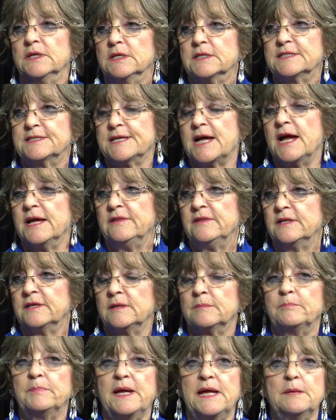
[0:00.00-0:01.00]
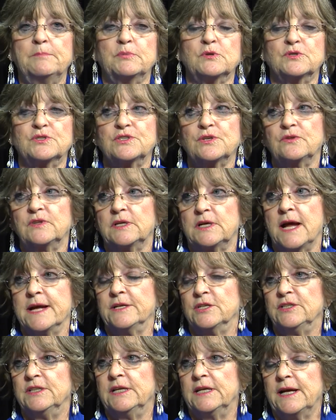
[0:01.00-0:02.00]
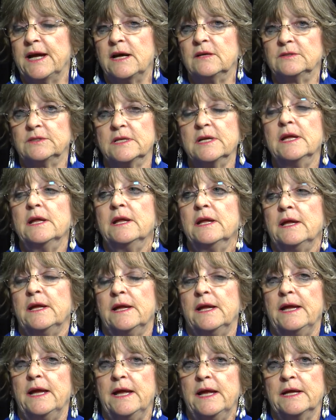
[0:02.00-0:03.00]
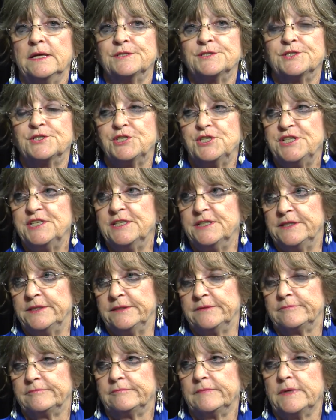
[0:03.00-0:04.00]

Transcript: sign the paper so that I could get out. And she did.